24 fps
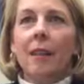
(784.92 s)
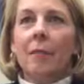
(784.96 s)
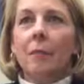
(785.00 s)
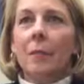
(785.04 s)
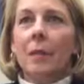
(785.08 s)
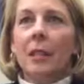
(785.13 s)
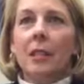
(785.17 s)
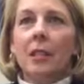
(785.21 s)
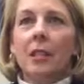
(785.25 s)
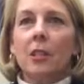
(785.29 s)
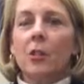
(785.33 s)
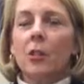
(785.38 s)
have
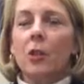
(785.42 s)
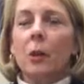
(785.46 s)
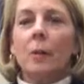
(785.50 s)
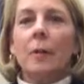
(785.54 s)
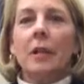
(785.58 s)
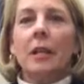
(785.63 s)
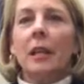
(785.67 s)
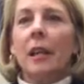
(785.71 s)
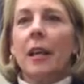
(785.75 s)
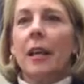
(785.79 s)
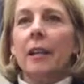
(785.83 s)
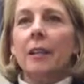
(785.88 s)
been
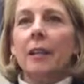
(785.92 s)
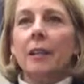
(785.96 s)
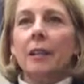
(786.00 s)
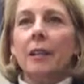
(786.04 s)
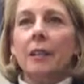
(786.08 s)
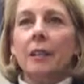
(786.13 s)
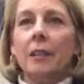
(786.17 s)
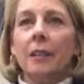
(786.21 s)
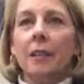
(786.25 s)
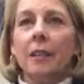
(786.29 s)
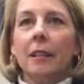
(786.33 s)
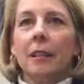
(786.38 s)

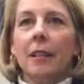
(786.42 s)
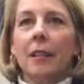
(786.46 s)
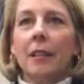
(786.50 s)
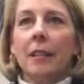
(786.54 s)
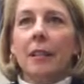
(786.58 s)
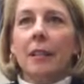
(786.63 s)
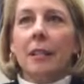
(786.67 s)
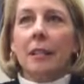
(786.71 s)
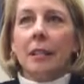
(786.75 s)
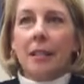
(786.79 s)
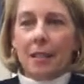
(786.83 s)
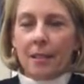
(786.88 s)
discriminated
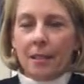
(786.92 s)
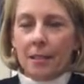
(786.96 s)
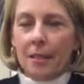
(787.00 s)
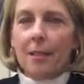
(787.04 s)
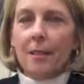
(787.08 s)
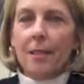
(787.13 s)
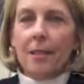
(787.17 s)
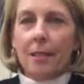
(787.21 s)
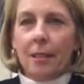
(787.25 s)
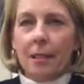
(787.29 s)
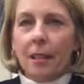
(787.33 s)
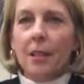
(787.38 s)

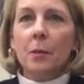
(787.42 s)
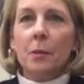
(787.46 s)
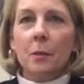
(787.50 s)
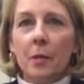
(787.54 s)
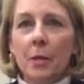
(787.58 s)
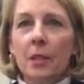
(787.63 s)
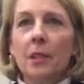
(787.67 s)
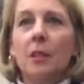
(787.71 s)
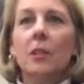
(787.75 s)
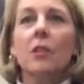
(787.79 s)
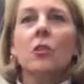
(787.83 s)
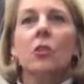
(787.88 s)
against in this
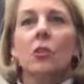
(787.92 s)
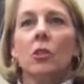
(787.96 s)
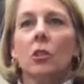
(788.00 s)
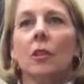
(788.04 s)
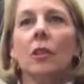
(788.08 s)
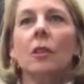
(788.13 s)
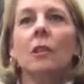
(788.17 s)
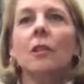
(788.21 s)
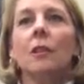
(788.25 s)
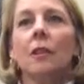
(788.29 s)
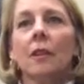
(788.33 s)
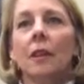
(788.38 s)

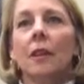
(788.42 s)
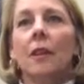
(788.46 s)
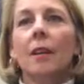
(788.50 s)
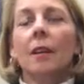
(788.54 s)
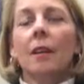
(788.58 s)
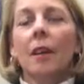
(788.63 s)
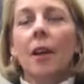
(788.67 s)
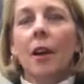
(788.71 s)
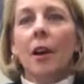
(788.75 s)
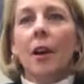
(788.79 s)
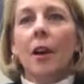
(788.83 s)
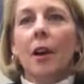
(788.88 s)
position
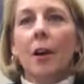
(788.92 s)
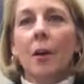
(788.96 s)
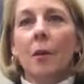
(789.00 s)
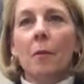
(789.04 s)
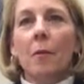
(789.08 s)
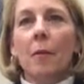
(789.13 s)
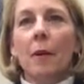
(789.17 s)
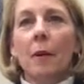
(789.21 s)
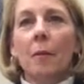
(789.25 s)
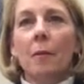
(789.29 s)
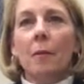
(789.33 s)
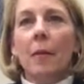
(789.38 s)

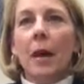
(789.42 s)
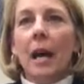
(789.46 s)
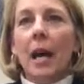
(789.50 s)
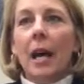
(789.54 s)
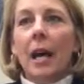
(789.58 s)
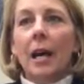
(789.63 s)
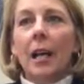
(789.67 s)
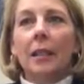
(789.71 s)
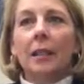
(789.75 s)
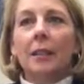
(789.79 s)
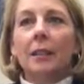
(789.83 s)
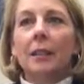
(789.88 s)

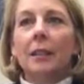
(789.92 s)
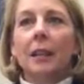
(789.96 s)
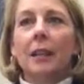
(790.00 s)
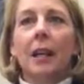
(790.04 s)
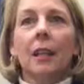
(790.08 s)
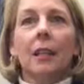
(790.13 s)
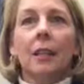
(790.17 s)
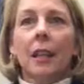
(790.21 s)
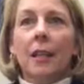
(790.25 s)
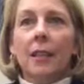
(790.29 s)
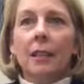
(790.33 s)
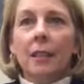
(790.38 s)
by
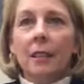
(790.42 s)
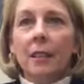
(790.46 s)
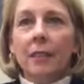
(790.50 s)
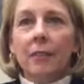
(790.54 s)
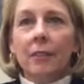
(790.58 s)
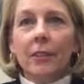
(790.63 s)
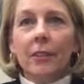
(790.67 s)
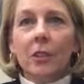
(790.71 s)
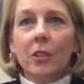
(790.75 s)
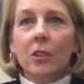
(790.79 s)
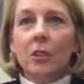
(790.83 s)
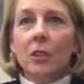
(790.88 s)
elected
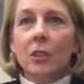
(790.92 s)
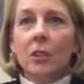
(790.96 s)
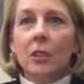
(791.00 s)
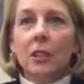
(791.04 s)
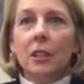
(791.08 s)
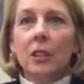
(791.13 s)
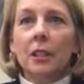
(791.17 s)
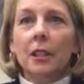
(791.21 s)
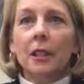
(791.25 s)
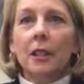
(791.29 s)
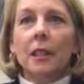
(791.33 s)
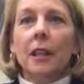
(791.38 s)

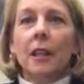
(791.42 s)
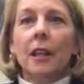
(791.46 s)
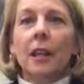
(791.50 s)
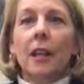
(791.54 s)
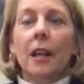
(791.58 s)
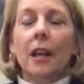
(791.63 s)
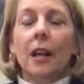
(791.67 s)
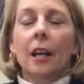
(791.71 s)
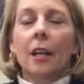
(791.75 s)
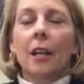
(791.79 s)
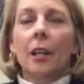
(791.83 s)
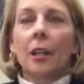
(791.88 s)
officials,
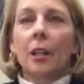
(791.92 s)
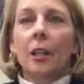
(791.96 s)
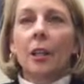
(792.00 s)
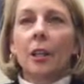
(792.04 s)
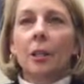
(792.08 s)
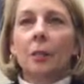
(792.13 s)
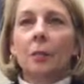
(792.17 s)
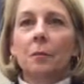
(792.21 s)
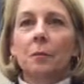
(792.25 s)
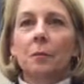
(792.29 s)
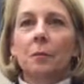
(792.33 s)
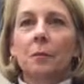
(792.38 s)

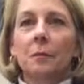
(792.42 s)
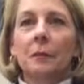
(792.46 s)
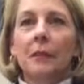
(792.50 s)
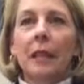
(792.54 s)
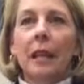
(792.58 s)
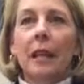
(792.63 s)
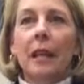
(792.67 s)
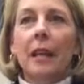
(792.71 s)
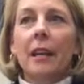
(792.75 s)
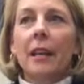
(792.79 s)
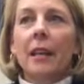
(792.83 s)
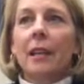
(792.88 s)
and
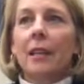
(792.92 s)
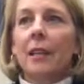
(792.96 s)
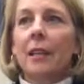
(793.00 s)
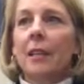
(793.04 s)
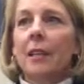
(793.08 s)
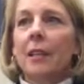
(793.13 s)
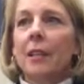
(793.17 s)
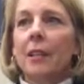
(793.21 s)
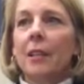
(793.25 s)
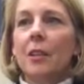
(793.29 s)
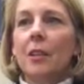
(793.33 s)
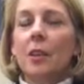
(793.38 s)

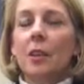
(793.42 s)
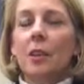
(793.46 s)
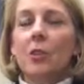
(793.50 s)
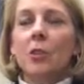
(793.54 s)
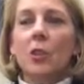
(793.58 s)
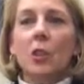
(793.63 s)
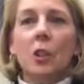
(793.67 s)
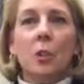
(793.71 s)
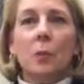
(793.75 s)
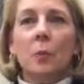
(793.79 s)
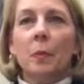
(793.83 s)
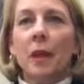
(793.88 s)

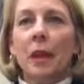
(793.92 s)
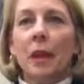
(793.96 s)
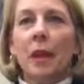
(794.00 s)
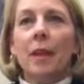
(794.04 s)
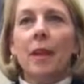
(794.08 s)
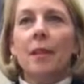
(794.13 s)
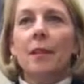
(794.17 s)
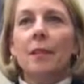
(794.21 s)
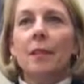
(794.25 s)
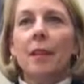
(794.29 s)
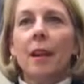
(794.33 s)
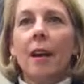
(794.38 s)
just
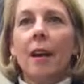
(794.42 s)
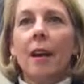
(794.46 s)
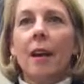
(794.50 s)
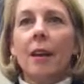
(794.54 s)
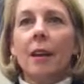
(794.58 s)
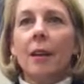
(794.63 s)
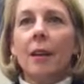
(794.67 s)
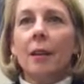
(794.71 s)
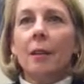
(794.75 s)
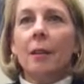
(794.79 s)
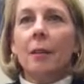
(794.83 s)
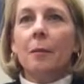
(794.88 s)
because I
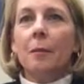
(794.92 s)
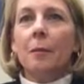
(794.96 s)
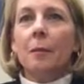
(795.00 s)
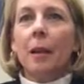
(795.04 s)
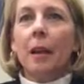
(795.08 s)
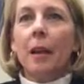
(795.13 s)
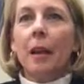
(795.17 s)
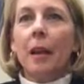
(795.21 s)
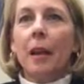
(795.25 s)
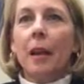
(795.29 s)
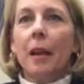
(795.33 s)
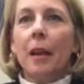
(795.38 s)
am
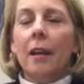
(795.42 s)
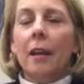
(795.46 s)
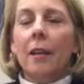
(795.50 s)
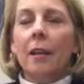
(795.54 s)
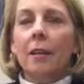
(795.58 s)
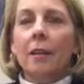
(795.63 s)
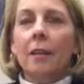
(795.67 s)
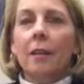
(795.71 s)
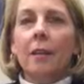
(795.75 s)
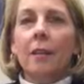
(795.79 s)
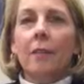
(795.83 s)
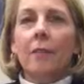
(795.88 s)

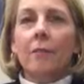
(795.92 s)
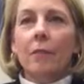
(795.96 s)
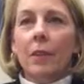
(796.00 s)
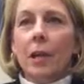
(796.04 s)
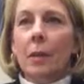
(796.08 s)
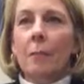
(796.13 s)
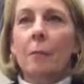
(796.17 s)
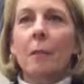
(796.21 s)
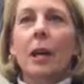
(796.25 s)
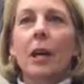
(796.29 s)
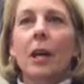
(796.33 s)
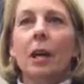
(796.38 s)
a
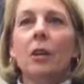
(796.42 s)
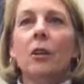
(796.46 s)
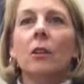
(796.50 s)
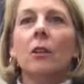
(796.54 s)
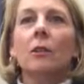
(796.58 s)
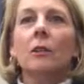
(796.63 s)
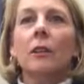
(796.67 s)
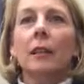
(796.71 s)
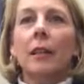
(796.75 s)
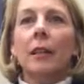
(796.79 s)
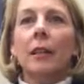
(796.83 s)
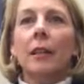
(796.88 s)

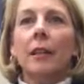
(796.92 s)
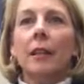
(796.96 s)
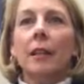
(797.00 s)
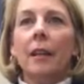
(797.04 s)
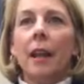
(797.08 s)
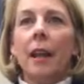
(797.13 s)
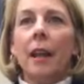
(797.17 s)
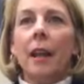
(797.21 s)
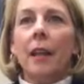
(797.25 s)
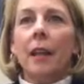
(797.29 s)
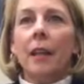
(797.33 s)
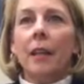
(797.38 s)
female
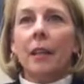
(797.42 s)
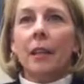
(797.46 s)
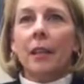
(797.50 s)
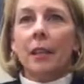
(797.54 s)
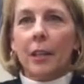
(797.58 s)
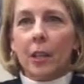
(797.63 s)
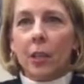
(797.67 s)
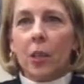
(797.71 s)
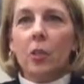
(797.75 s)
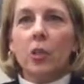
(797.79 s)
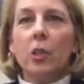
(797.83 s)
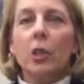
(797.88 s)
in a
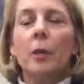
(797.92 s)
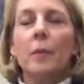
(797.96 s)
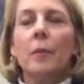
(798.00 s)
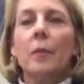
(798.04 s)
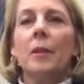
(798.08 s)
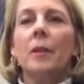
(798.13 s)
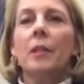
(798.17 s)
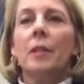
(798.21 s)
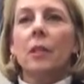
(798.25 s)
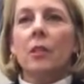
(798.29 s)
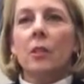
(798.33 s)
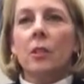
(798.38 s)
leadership
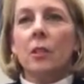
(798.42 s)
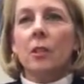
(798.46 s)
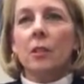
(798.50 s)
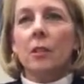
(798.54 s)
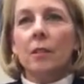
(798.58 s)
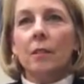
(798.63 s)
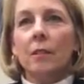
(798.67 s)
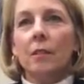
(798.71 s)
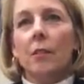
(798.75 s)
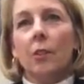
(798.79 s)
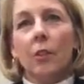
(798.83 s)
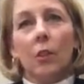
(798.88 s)

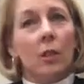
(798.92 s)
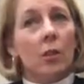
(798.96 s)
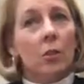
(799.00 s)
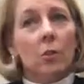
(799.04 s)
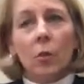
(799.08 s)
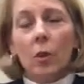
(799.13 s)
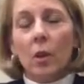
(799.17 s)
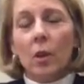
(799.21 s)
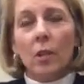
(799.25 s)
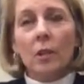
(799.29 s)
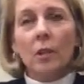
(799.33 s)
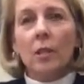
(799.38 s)
position for this
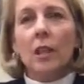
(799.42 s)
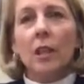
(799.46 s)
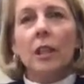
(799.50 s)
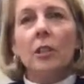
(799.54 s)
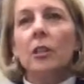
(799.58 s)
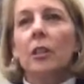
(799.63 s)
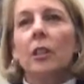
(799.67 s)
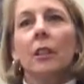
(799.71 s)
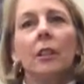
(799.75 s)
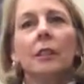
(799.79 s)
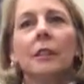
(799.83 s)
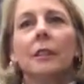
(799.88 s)

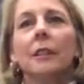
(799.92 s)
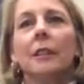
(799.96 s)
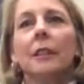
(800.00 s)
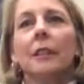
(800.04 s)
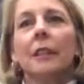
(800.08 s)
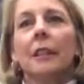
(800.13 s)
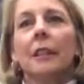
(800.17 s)
organization.